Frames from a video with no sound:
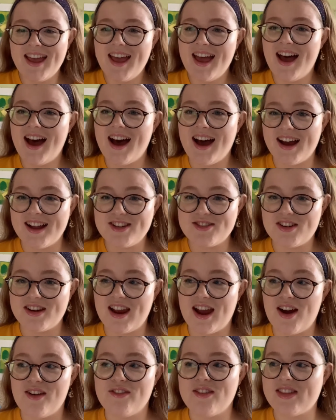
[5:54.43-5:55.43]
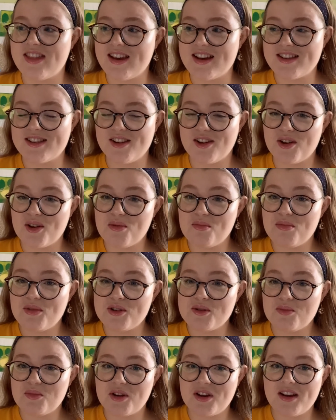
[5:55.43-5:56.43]
I treat everything as an
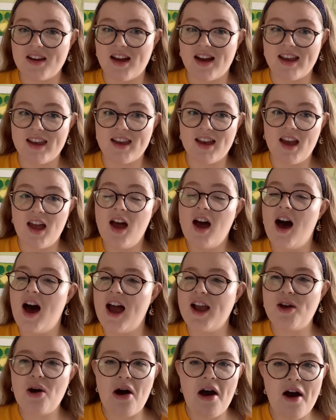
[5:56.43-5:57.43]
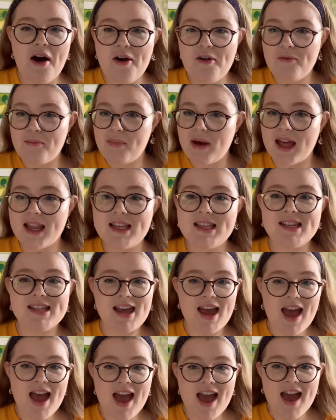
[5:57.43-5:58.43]
accomplishment. Like, I got out of bed
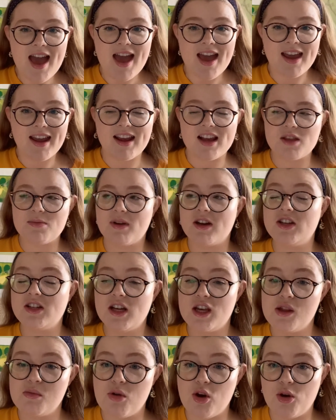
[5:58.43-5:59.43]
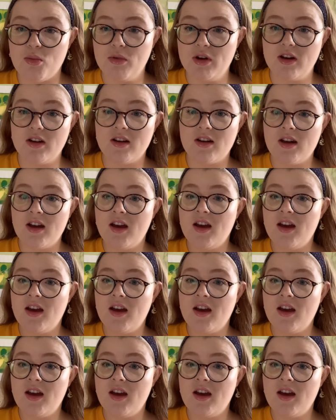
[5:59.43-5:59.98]
today, especially at the moment.